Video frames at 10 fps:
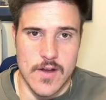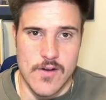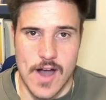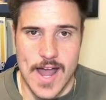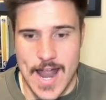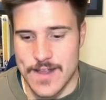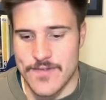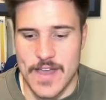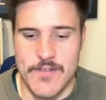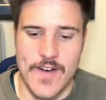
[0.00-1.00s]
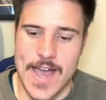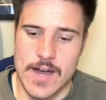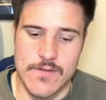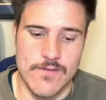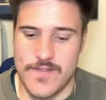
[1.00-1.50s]
Right? And if they
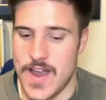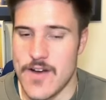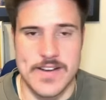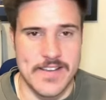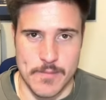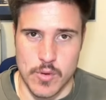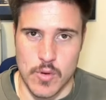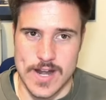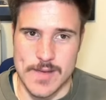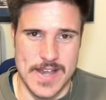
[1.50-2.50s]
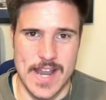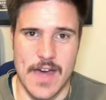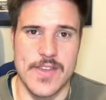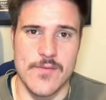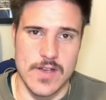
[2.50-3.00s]
fail, very disappointing, but
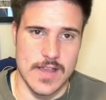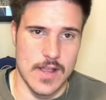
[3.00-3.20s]
nothing really